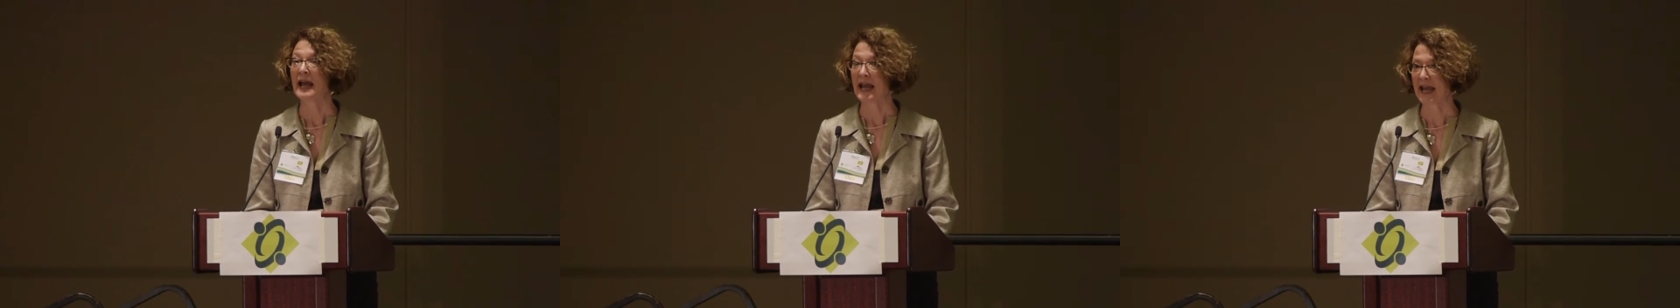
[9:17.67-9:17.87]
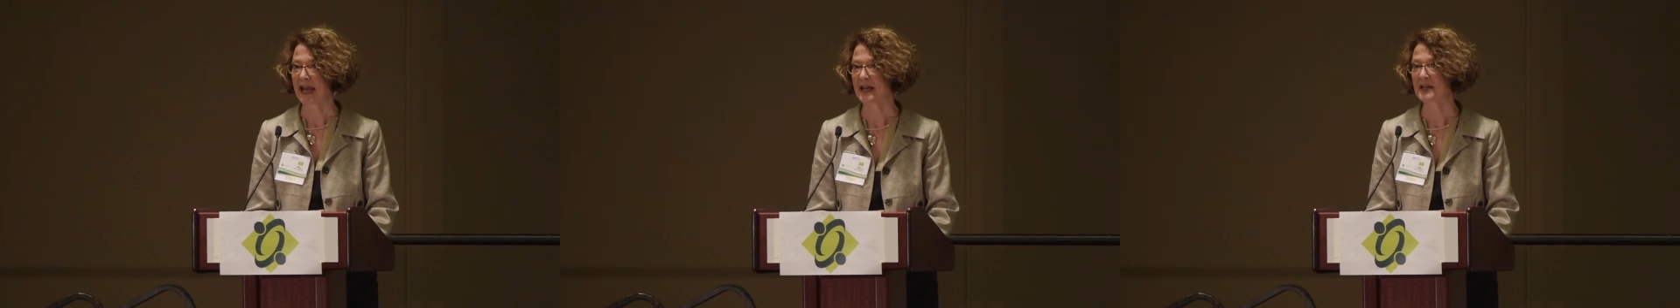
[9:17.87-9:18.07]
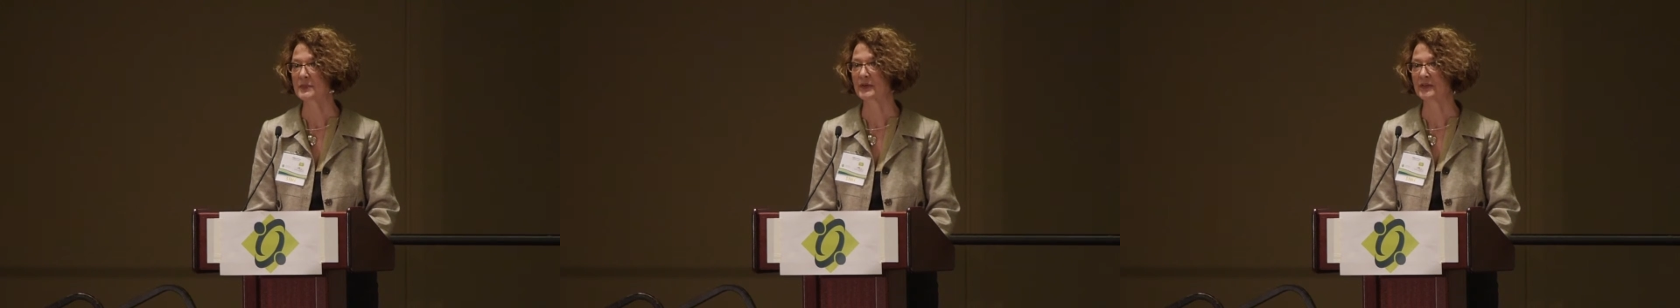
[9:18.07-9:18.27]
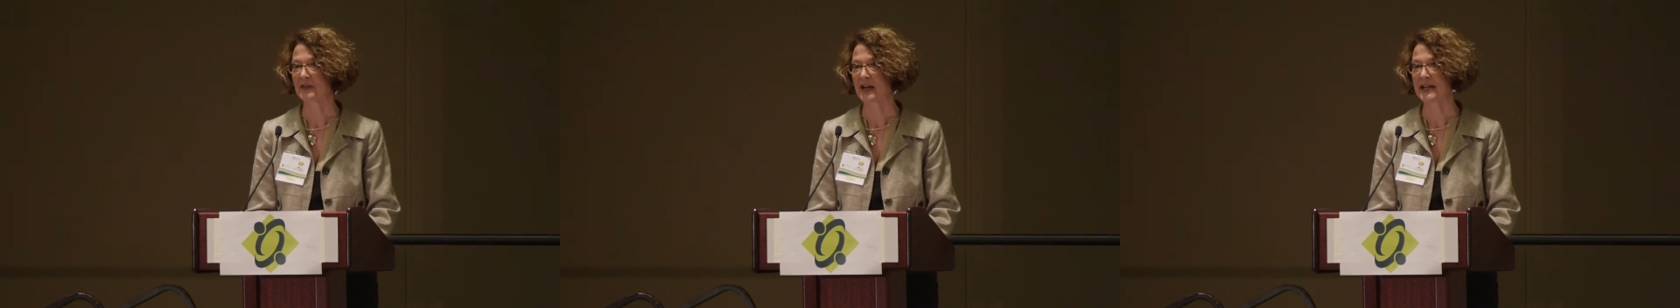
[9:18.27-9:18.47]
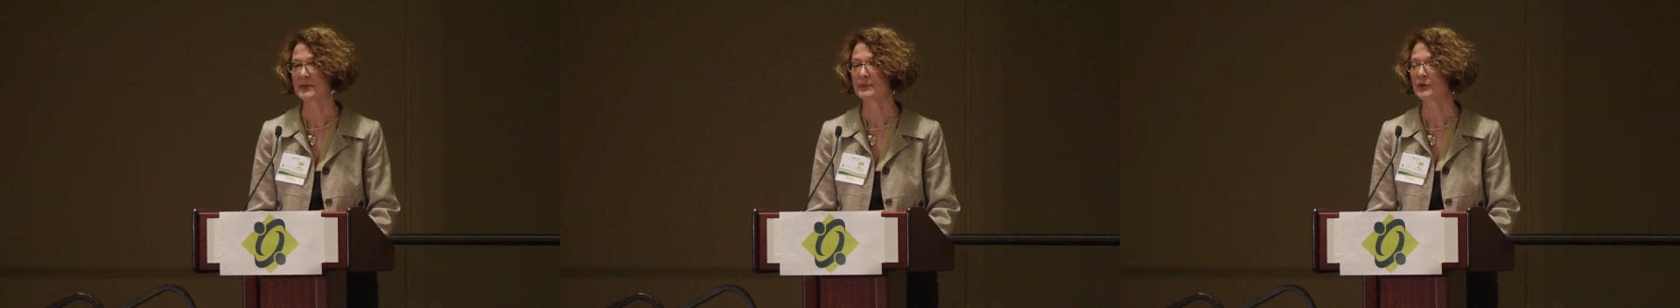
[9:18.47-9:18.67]
and
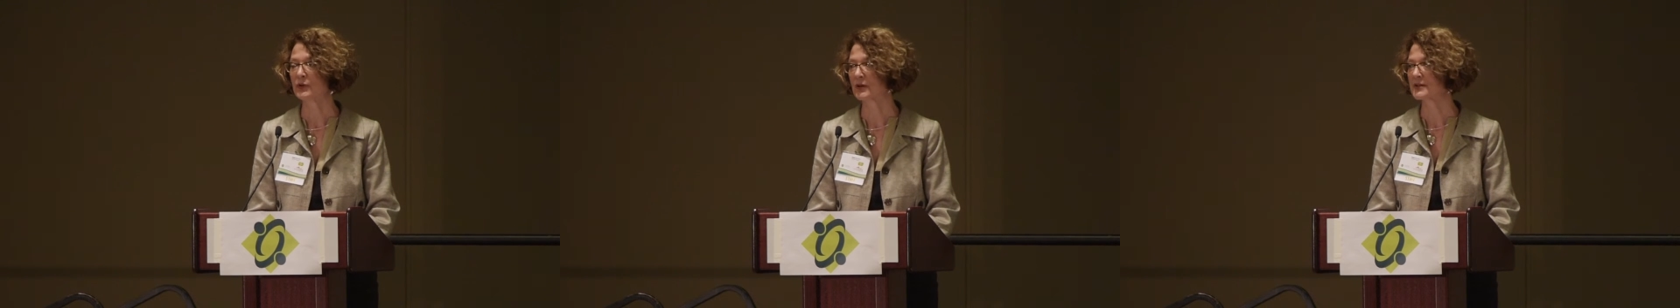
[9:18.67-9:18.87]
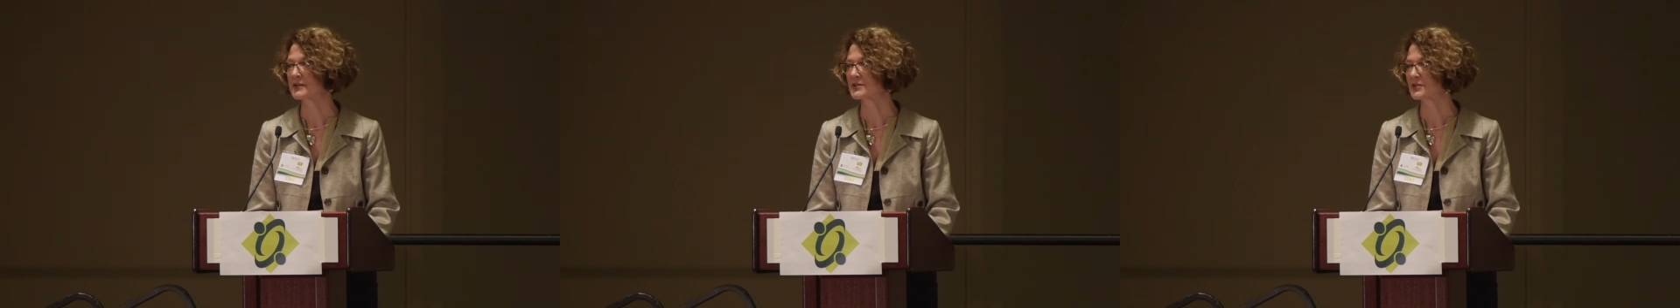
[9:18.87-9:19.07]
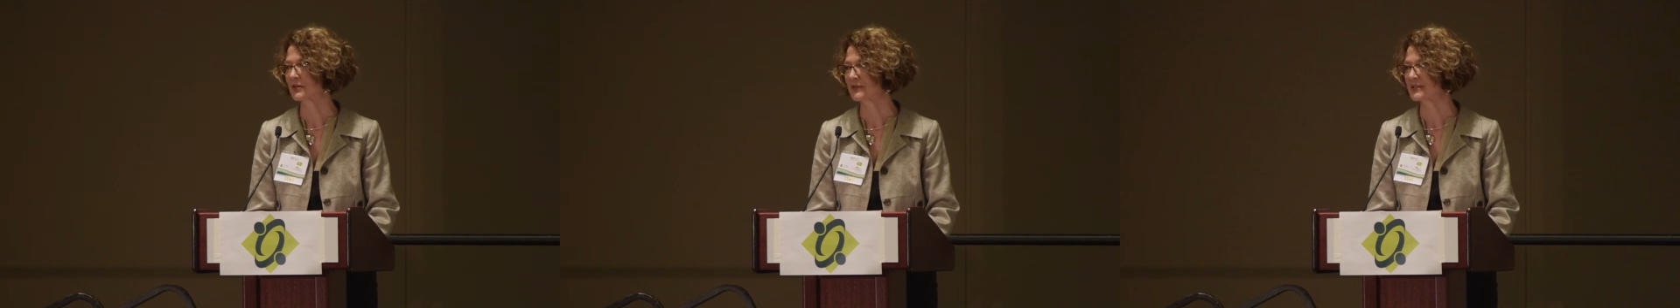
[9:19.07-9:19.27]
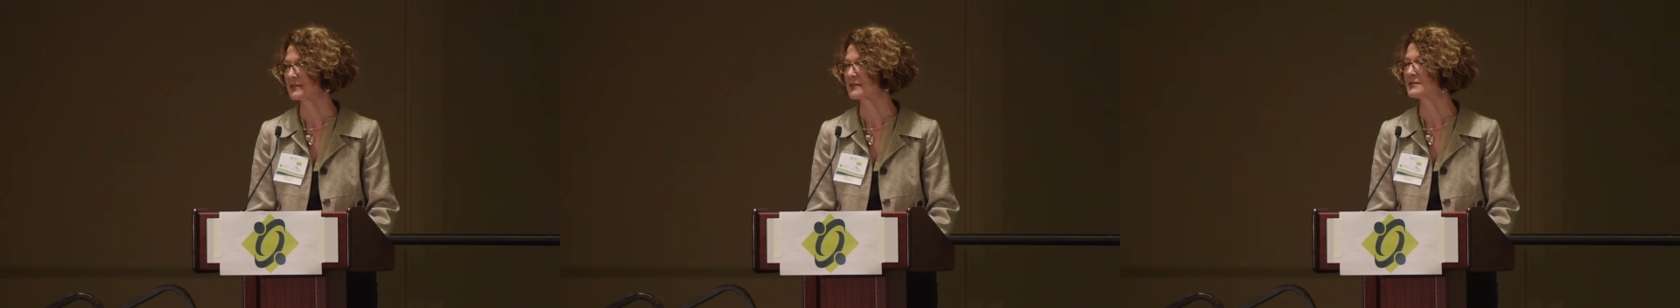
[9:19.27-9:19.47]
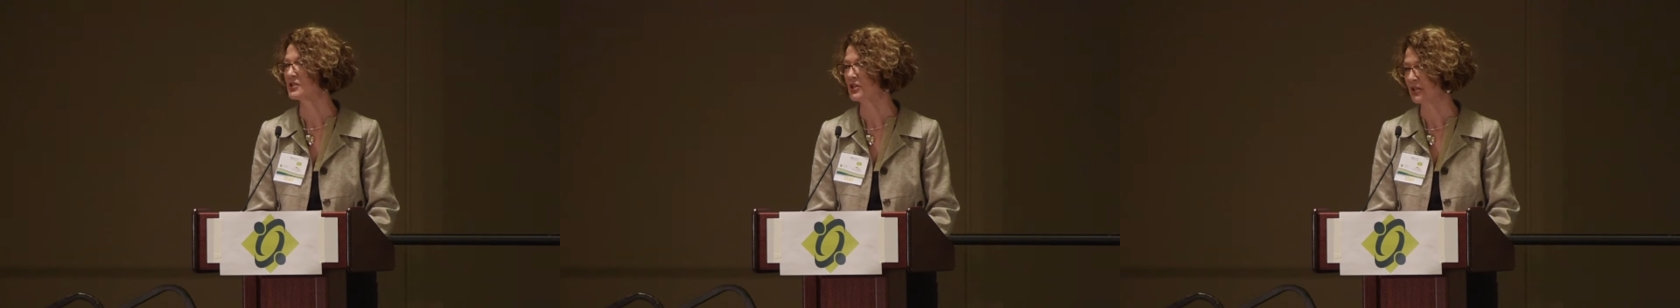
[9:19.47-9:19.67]
provide important
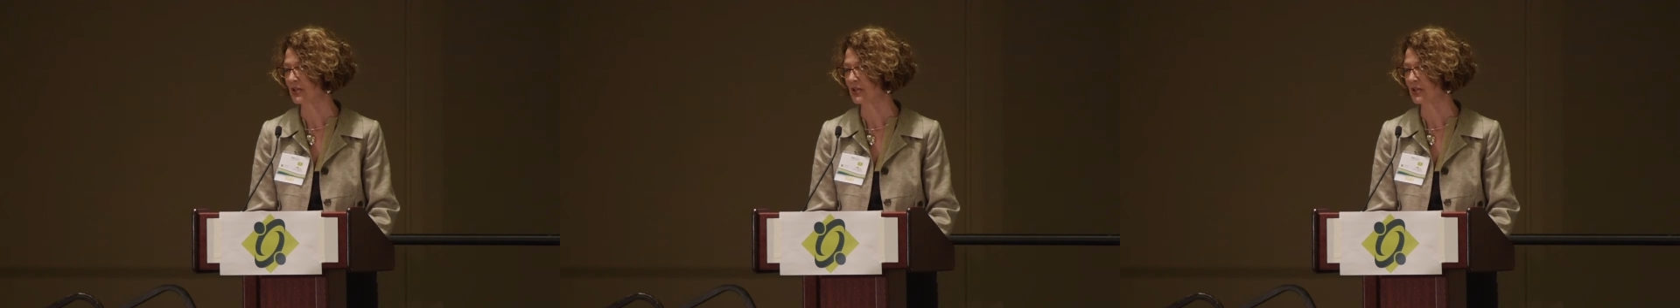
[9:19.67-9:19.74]
services to